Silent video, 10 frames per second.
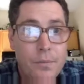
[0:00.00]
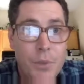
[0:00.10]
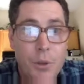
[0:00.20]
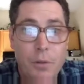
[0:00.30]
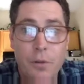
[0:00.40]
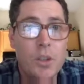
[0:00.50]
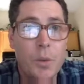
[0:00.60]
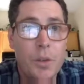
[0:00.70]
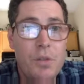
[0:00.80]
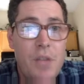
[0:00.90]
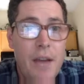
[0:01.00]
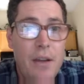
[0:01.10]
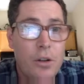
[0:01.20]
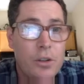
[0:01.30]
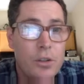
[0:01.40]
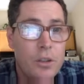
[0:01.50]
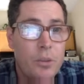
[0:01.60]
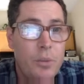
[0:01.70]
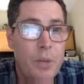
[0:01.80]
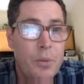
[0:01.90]
Beautiful. We'll use that cursor
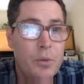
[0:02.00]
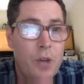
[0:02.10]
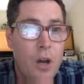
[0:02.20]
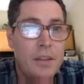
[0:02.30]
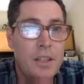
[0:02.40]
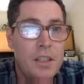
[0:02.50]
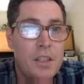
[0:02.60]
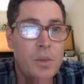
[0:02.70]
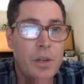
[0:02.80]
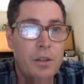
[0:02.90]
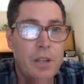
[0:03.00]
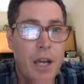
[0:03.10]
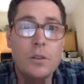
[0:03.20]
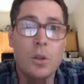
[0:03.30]
so people know this is where you type.